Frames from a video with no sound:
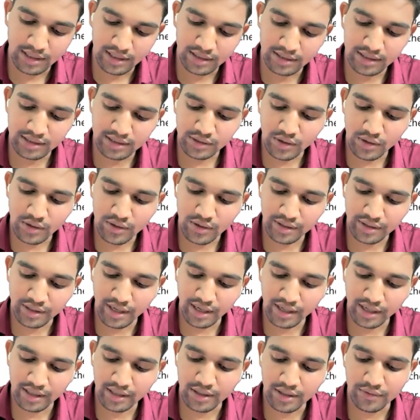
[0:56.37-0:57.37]
This
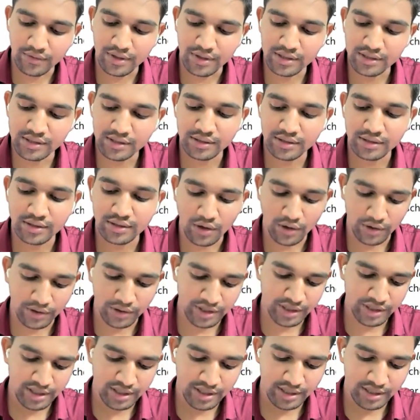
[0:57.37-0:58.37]
contract governs the
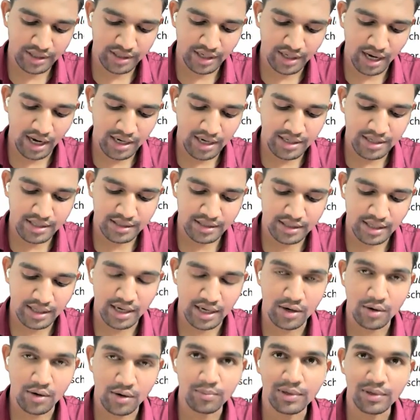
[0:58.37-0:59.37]
ordinary rights
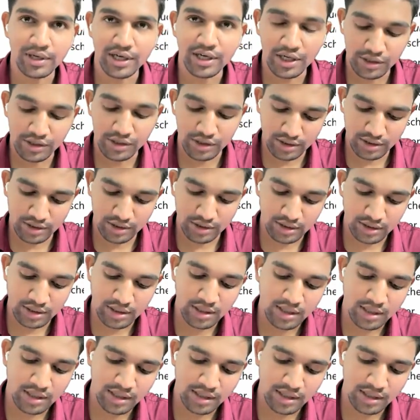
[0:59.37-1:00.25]
and obligations